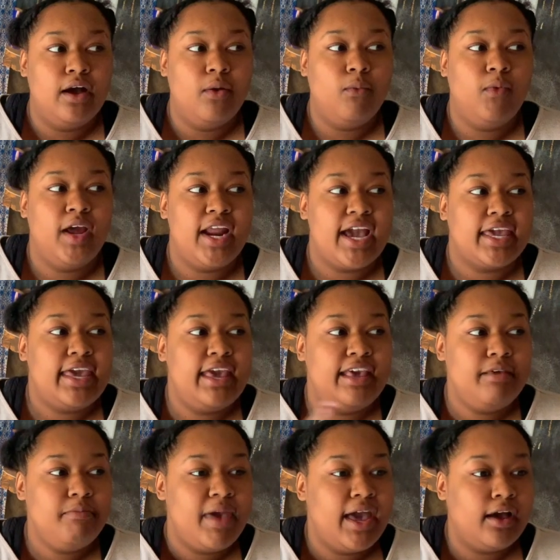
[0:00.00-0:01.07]
when I
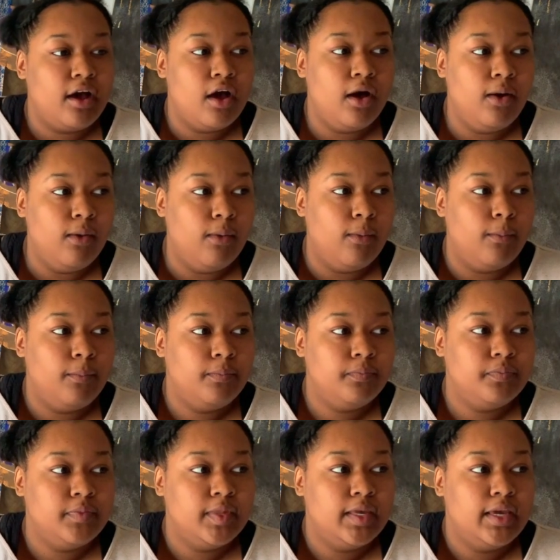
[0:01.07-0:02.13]
came back home,
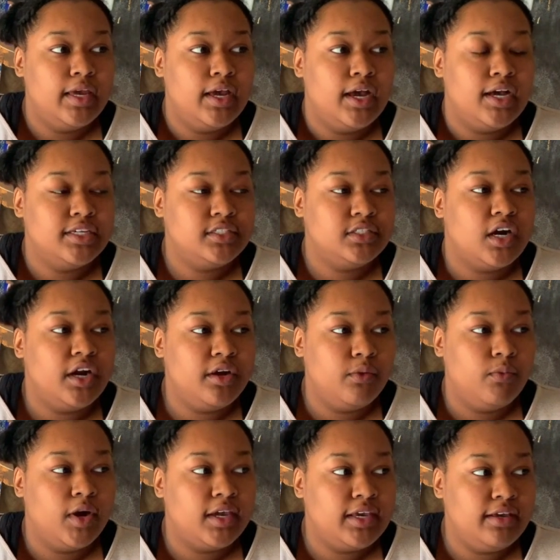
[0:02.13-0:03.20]
I started
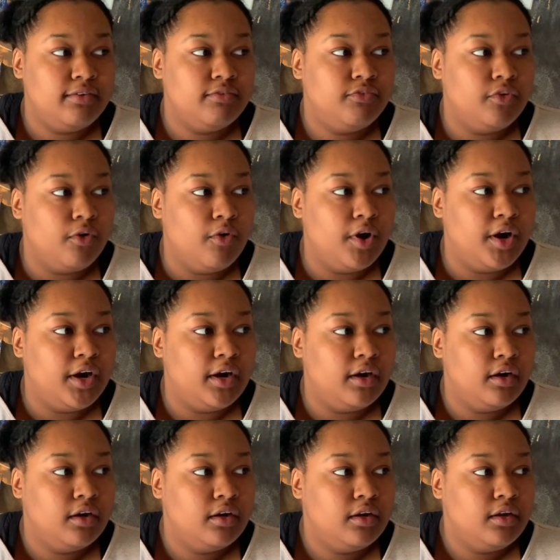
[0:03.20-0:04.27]
working
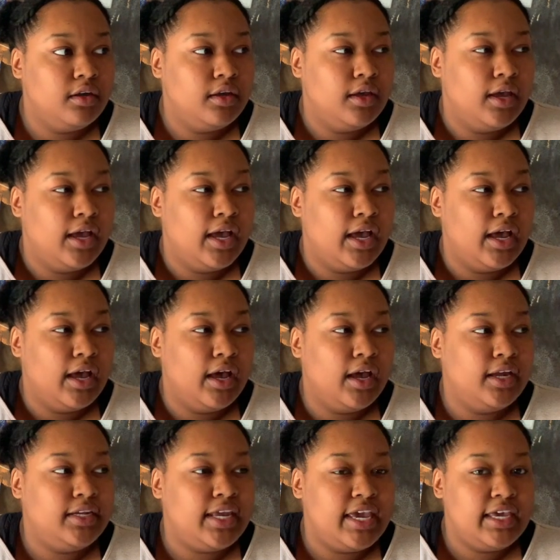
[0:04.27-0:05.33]
for
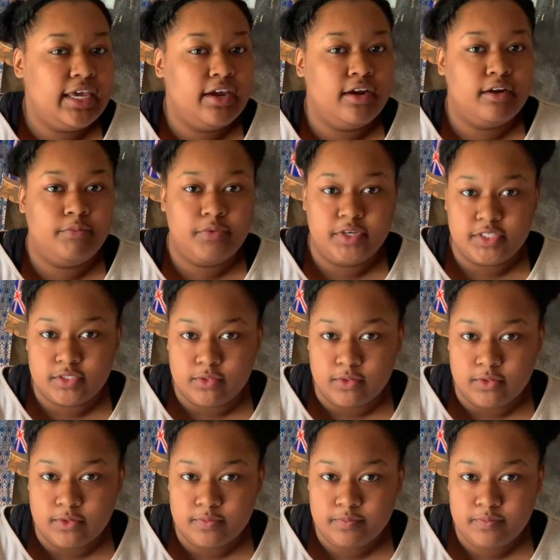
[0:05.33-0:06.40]
a daycare and a
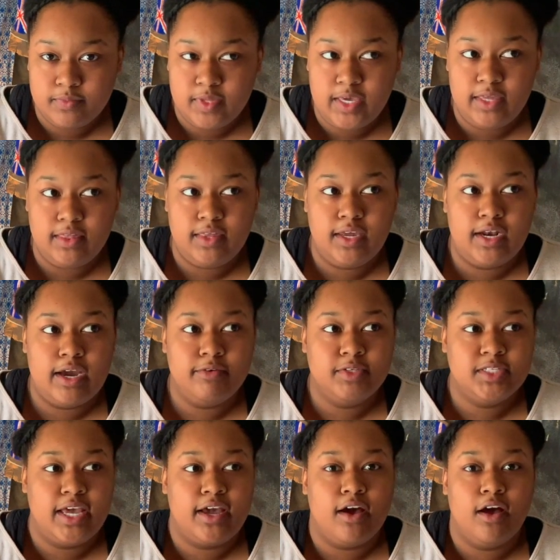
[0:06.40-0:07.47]
preschool. And then I was
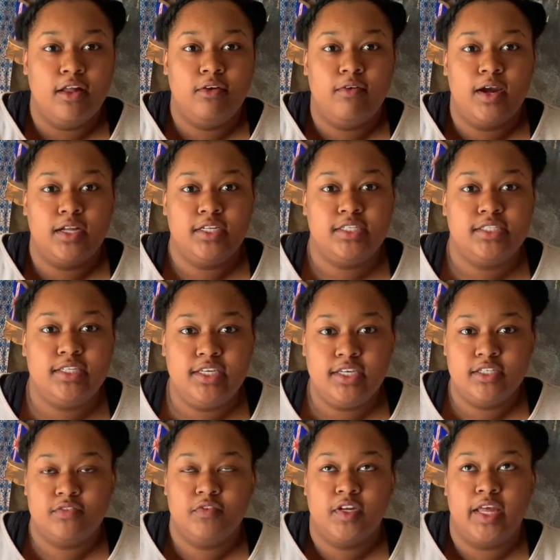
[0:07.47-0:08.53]
like all around these
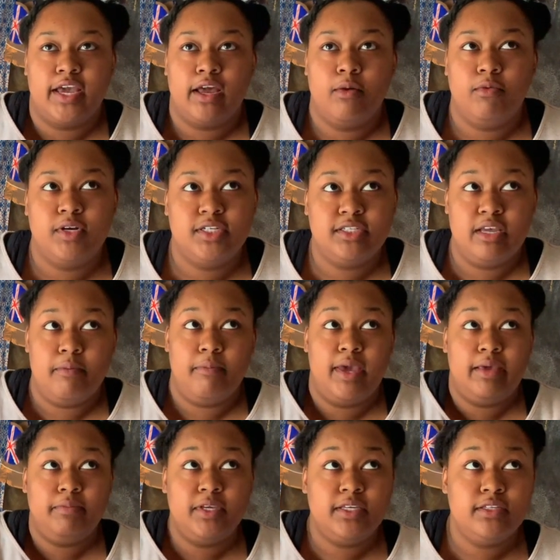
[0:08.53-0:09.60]
kids for like, I want to say
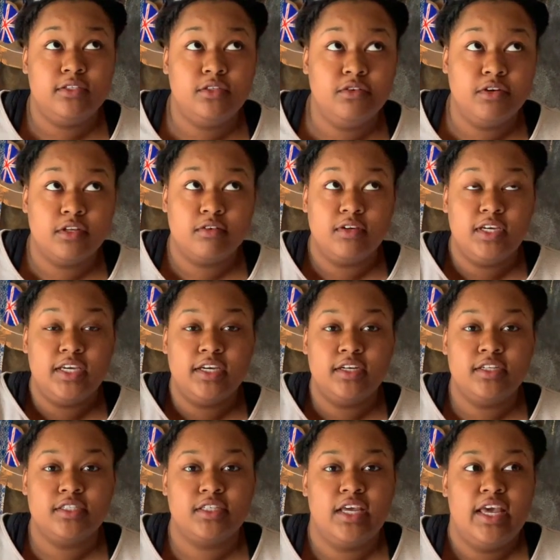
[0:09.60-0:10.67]
maybe 2 or 3
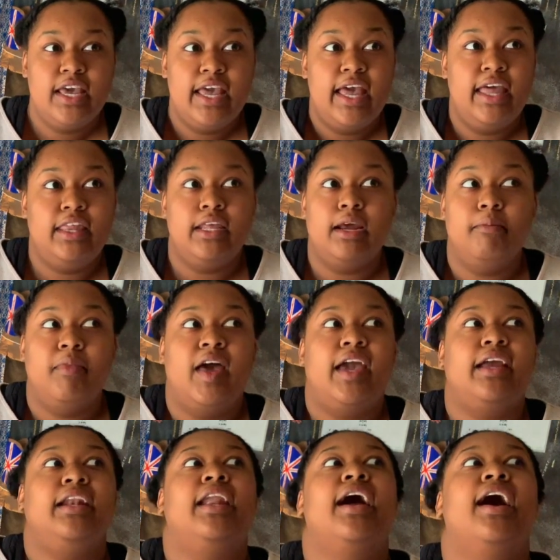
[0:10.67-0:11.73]
years. And then I'm
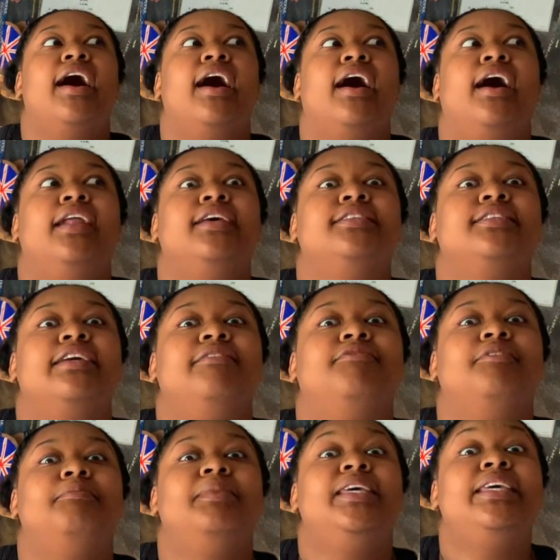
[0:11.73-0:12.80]
like, nah, this ain't
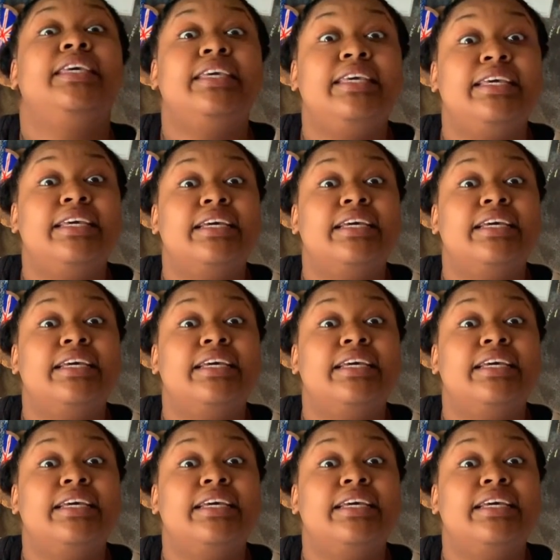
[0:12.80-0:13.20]
for me.